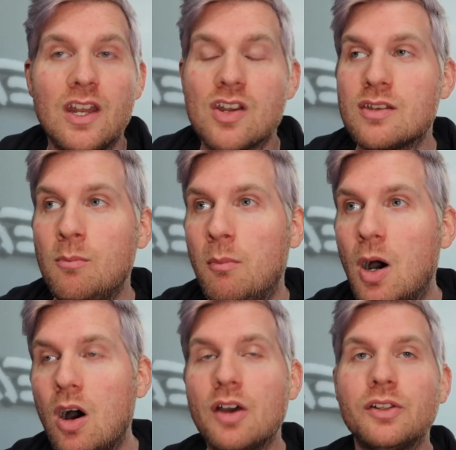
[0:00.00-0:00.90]
they just
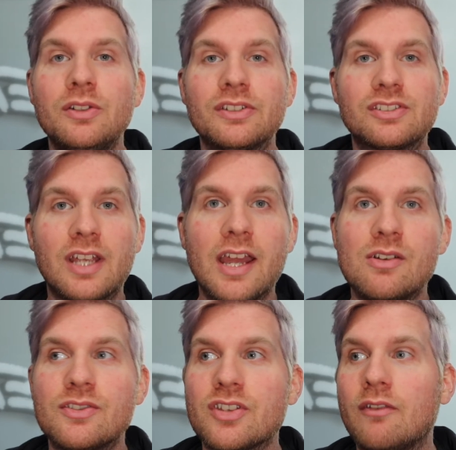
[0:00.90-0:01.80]
model
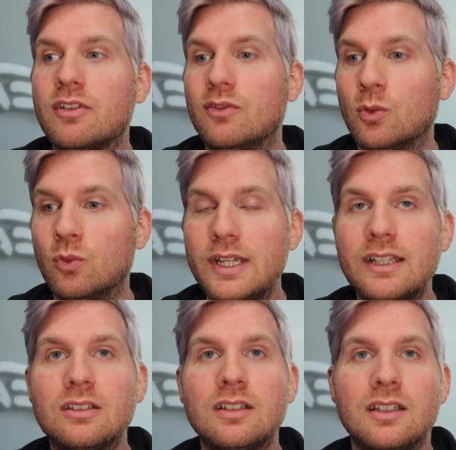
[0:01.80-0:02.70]
sounds off of
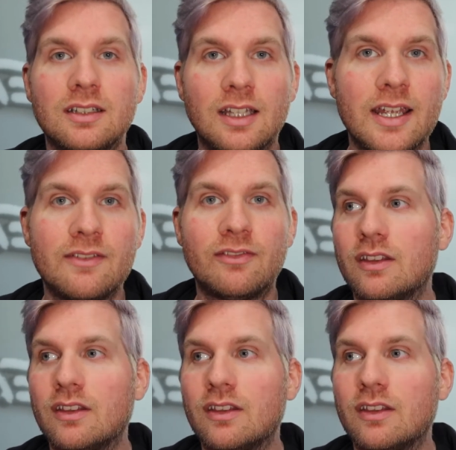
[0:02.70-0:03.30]
real life